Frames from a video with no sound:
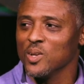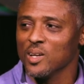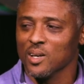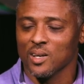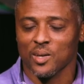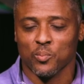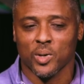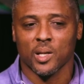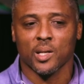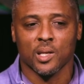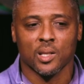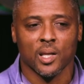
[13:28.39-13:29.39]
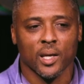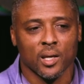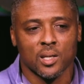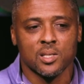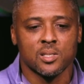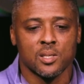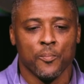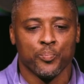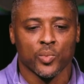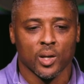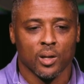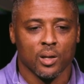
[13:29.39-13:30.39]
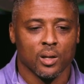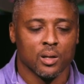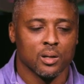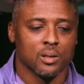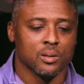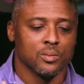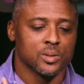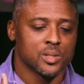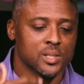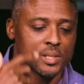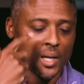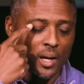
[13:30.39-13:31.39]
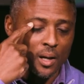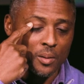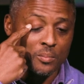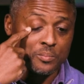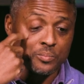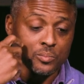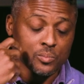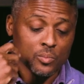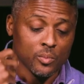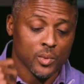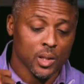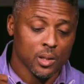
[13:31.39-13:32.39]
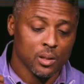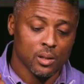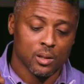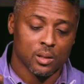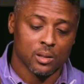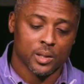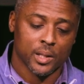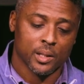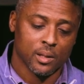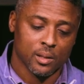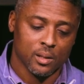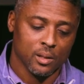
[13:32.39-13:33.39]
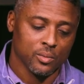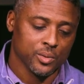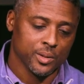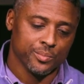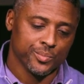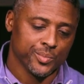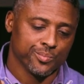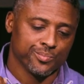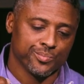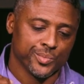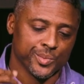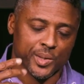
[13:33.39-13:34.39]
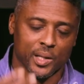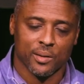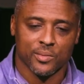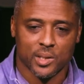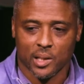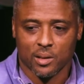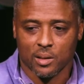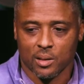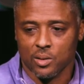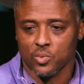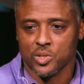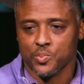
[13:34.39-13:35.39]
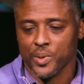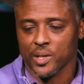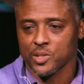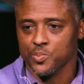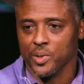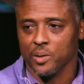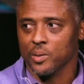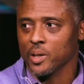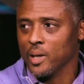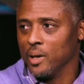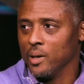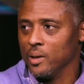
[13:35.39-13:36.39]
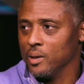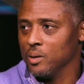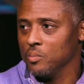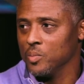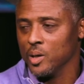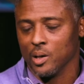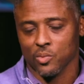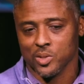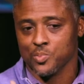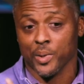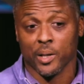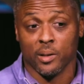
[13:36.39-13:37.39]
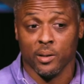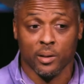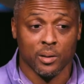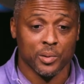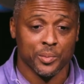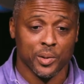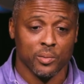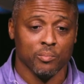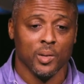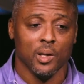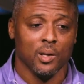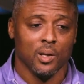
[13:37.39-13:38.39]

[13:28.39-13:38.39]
you know? But the thing is, you know, Sapp, you know, he respects me, the game. I respect him. I mean,